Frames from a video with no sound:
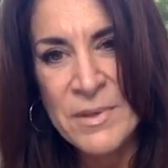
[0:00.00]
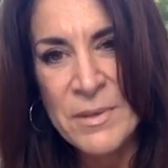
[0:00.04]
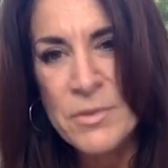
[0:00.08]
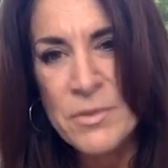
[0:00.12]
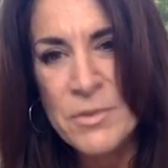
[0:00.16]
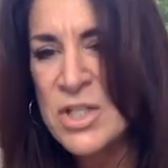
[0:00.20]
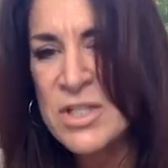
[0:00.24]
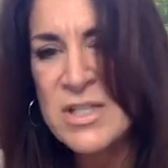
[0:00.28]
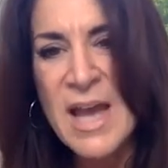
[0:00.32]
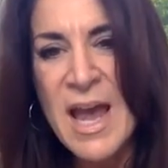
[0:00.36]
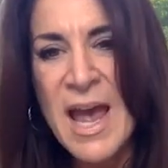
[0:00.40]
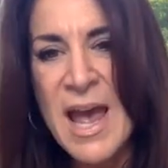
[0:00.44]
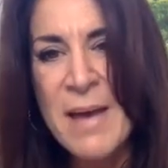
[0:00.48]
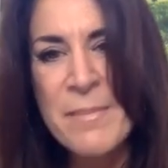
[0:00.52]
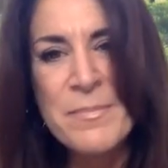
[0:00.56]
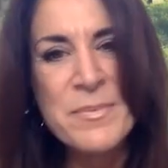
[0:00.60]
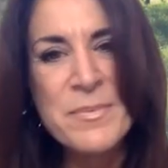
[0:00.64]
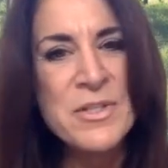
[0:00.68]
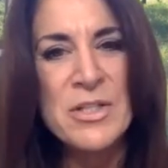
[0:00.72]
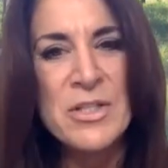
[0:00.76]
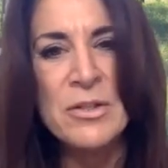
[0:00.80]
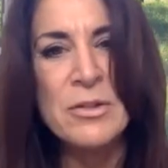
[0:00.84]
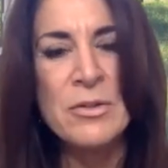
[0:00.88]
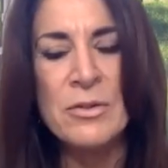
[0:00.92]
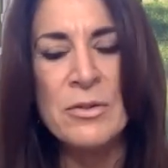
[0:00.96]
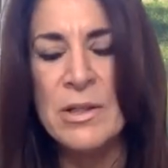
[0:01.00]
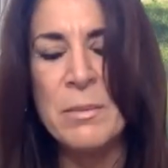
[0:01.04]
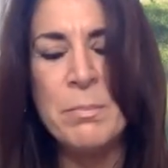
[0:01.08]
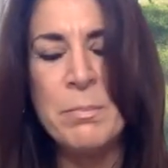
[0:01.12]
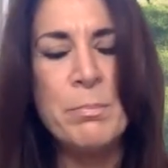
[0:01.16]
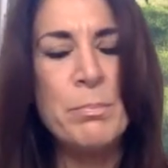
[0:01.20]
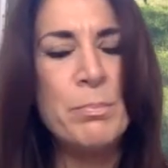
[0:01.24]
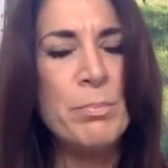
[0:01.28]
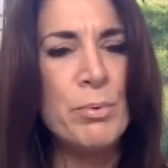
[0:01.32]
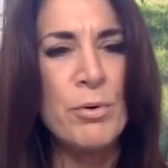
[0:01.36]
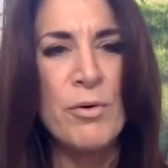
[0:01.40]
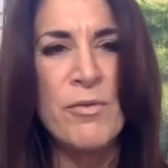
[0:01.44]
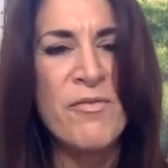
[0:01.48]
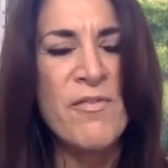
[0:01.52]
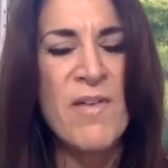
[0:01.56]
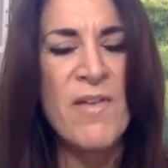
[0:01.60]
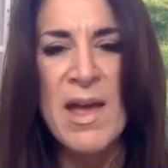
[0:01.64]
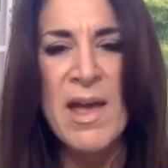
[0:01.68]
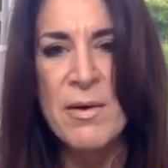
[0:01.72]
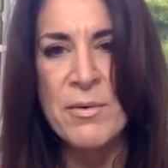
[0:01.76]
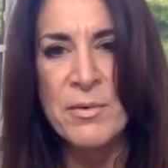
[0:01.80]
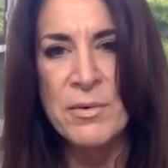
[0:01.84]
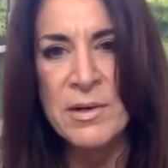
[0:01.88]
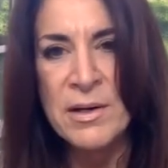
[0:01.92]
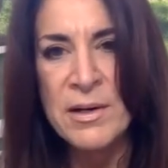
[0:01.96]
Just absolutely
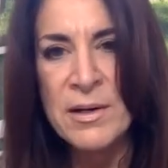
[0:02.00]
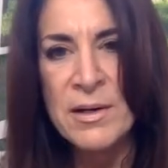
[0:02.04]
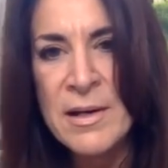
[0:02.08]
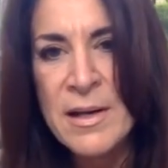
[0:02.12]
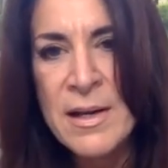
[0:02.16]
profound.